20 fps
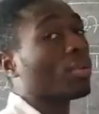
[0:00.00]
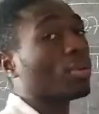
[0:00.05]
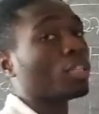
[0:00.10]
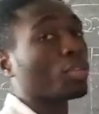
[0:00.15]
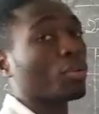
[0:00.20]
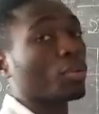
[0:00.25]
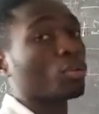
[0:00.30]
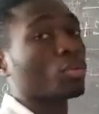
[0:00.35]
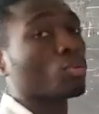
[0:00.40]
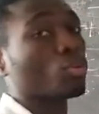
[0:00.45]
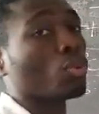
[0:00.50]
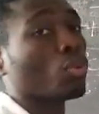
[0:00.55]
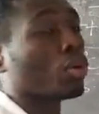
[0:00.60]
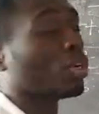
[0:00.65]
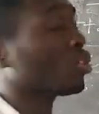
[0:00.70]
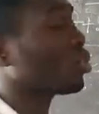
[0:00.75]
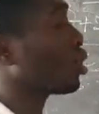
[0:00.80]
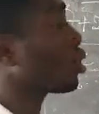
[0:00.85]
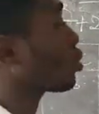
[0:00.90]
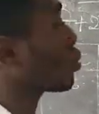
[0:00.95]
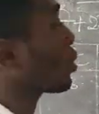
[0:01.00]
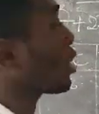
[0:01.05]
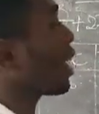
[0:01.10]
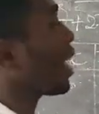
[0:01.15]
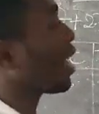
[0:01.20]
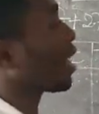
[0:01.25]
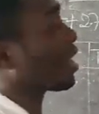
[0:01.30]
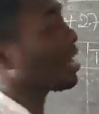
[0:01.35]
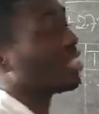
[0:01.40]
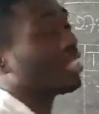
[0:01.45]
you were supposed to do was just to
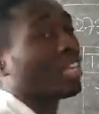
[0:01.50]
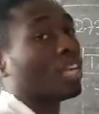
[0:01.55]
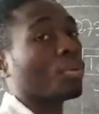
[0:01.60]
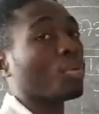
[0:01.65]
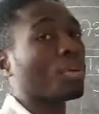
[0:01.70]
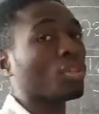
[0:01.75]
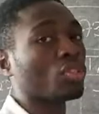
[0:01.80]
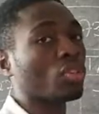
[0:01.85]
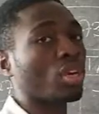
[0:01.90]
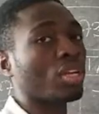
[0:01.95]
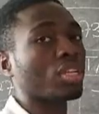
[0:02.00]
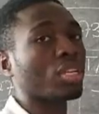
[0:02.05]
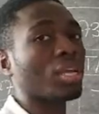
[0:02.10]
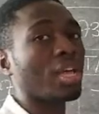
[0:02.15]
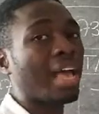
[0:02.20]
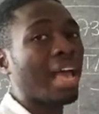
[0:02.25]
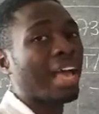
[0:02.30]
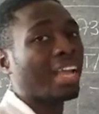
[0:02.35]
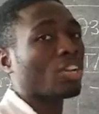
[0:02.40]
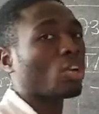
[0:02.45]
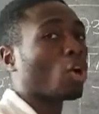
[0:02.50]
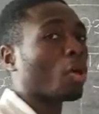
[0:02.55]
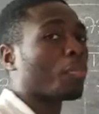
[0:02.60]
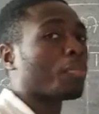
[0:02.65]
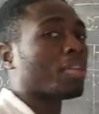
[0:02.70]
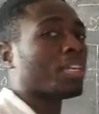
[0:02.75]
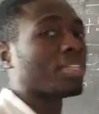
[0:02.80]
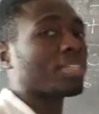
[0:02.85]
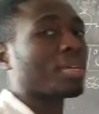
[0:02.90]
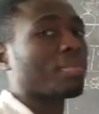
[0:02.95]
rearrange the equation and
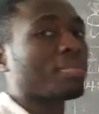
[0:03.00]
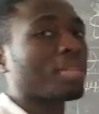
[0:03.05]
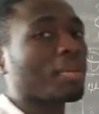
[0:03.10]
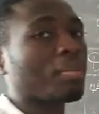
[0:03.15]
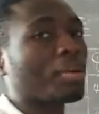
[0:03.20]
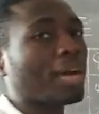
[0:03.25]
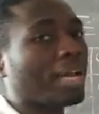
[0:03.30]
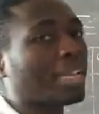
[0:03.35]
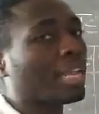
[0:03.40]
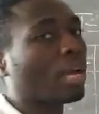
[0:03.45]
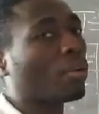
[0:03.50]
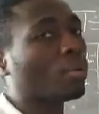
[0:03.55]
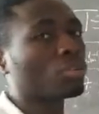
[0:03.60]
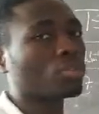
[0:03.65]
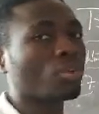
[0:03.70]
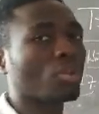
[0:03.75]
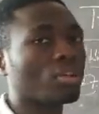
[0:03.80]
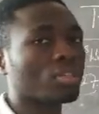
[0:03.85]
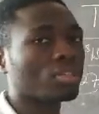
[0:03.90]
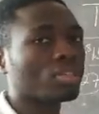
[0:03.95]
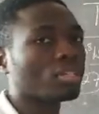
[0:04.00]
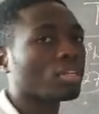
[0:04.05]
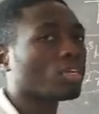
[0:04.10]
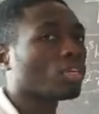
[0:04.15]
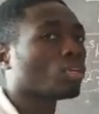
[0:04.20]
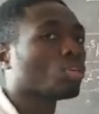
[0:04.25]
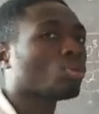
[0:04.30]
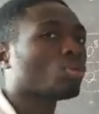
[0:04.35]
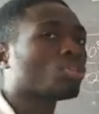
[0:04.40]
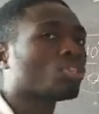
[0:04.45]
copy the same table, and that was all.
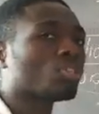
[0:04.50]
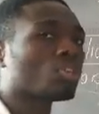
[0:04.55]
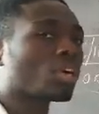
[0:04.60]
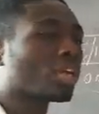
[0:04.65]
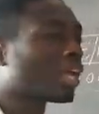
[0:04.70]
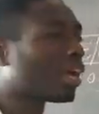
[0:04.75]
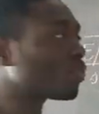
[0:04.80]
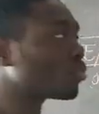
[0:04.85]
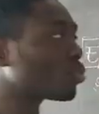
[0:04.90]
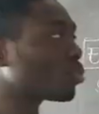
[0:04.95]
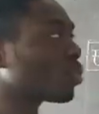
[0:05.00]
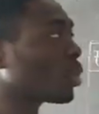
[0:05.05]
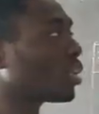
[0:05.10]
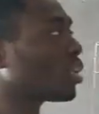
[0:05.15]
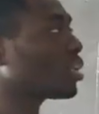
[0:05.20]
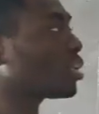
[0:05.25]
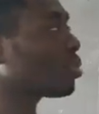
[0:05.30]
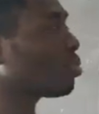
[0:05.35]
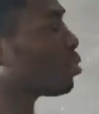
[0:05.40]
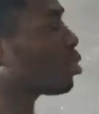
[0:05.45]
You did not have to do anything